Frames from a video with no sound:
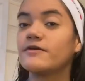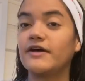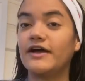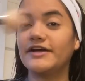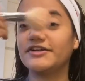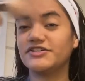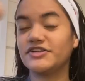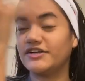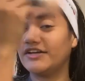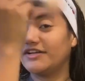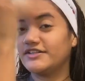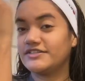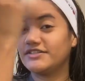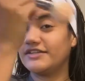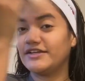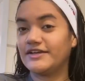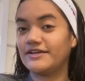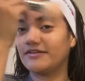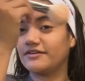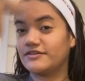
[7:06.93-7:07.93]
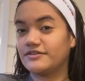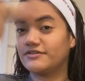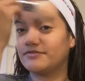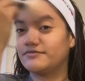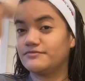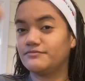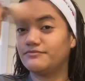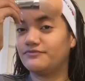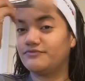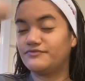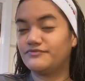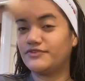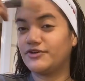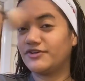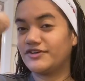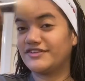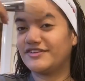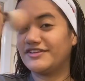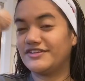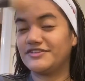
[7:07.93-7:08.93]
I try not to like
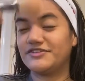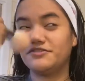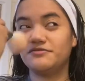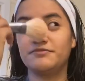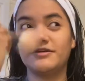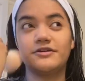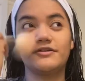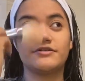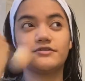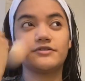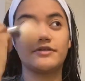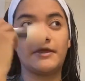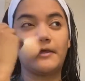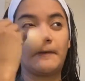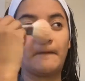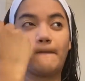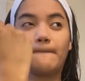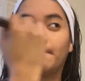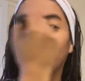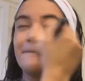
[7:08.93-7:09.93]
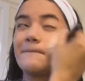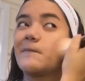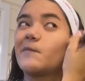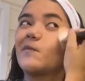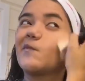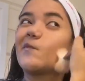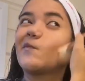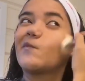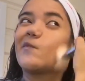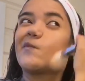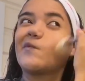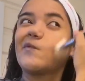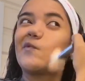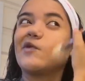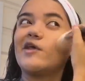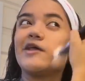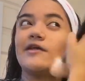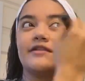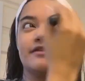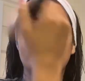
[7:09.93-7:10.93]
focus it too much like
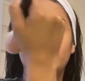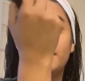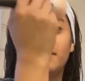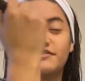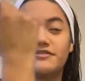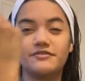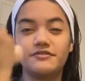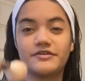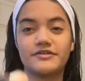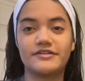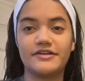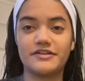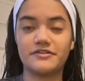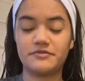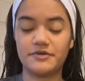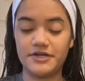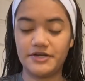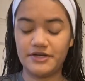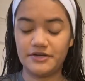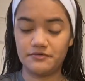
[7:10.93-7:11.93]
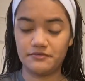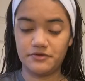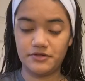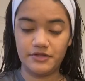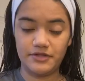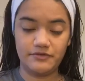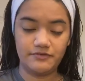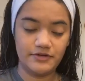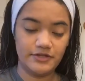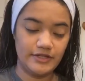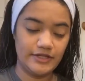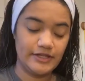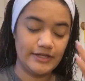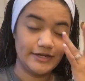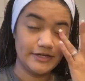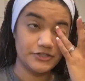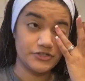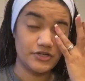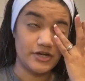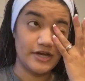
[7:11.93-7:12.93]
in the T-zone because that's where I get really, really
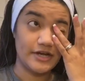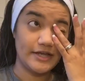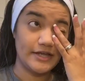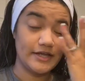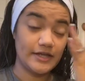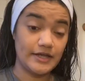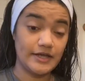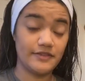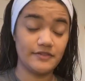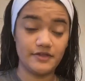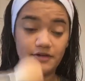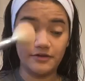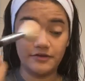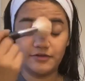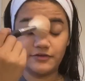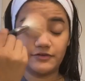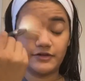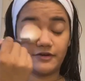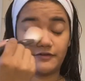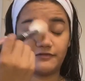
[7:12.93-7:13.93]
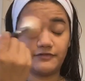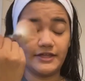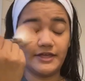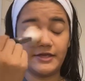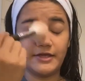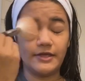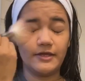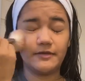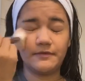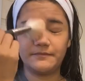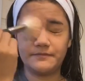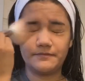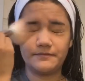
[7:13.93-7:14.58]
like dry and then it'll start flaking.